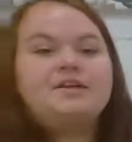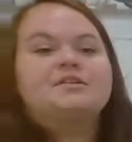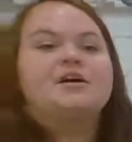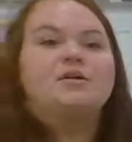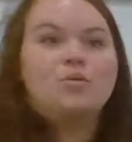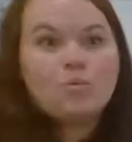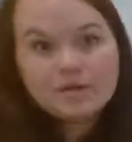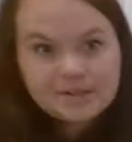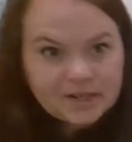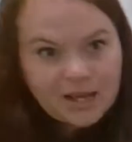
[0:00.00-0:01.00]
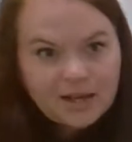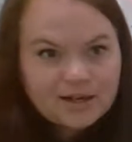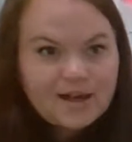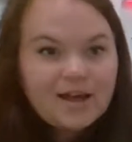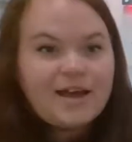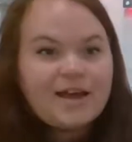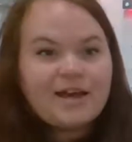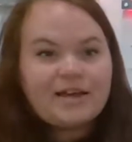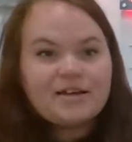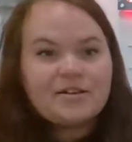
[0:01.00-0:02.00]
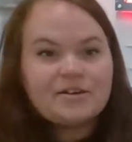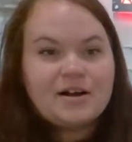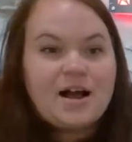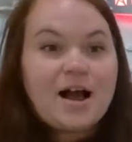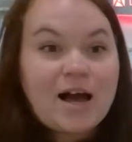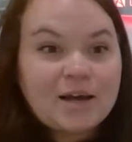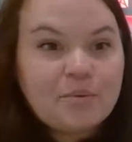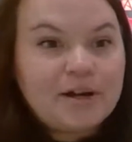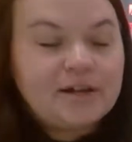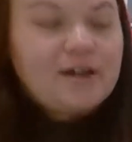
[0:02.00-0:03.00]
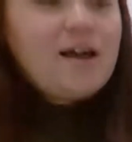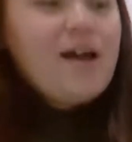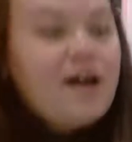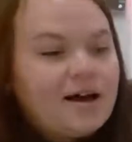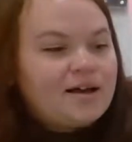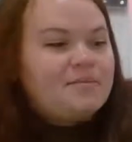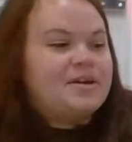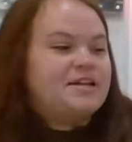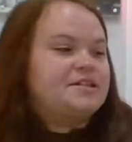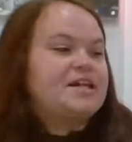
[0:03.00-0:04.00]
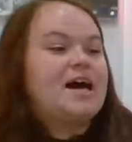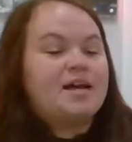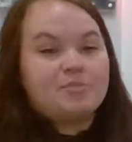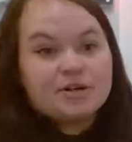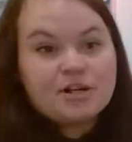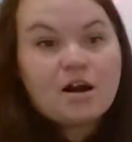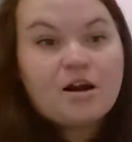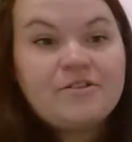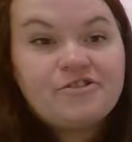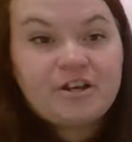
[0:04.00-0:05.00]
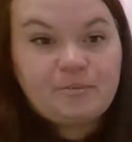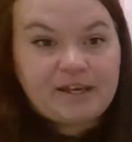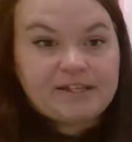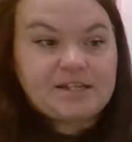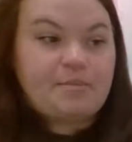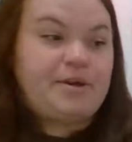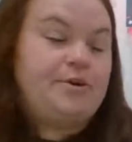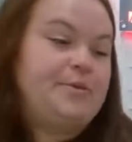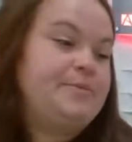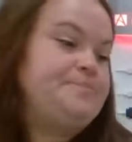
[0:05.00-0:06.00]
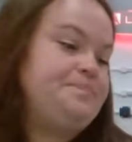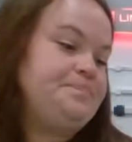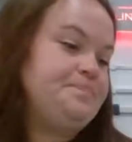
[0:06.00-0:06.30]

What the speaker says: is, once again, another hybrid, and it's hybrid RGBW,